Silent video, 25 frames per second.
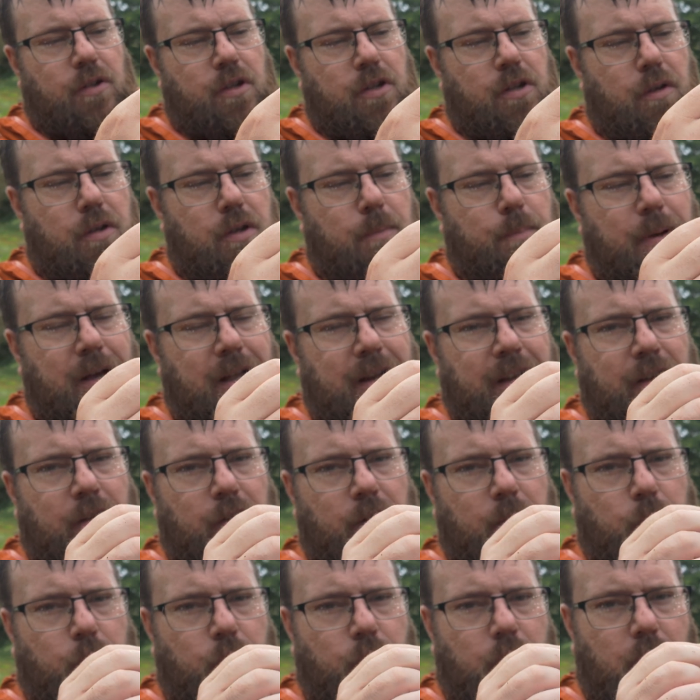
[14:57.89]
you know you're panning
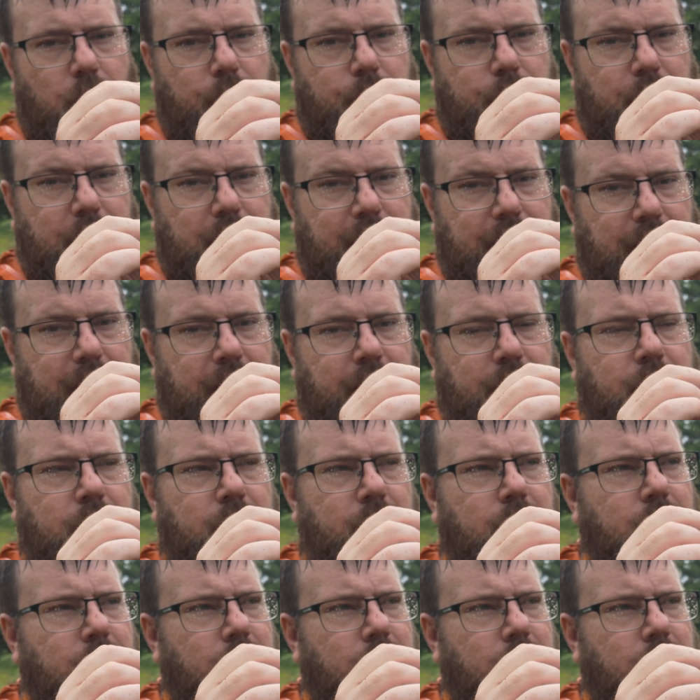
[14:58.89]
on a perfectly